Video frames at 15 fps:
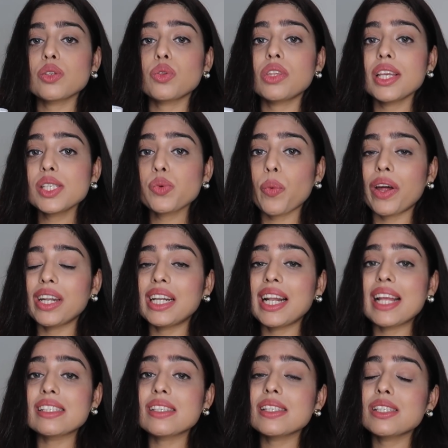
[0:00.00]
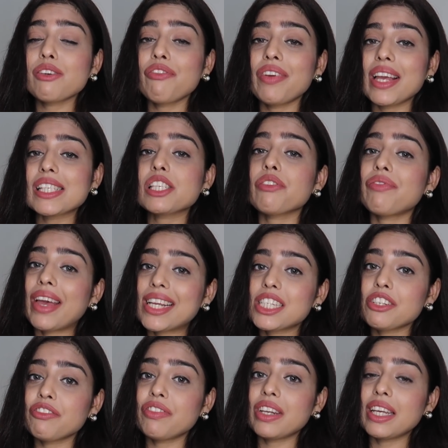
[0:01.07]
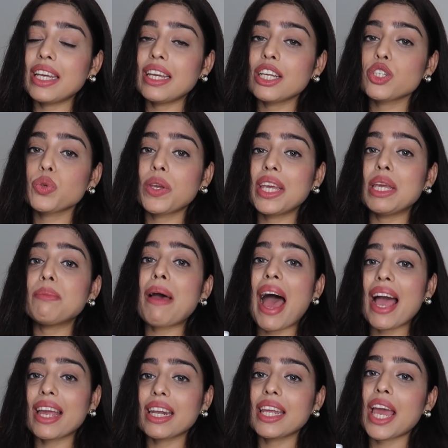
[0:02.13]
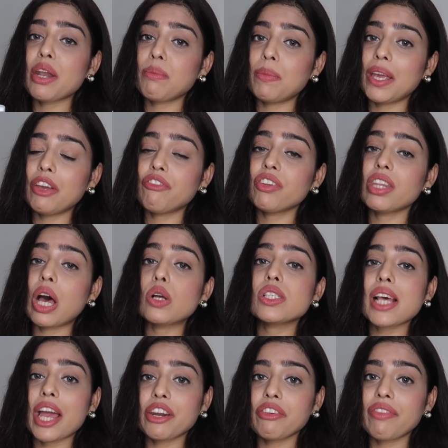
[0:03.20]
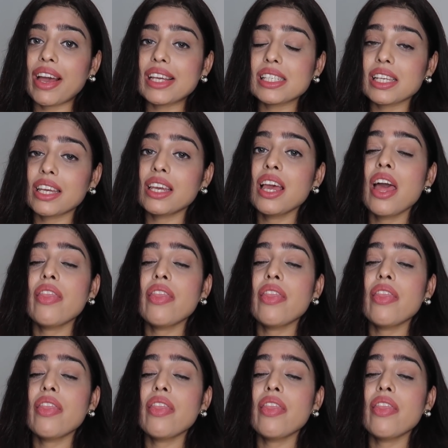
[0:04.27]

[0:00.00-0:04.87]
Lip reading: So this one cleanses the face effectively to keep acne at bay without sacrificing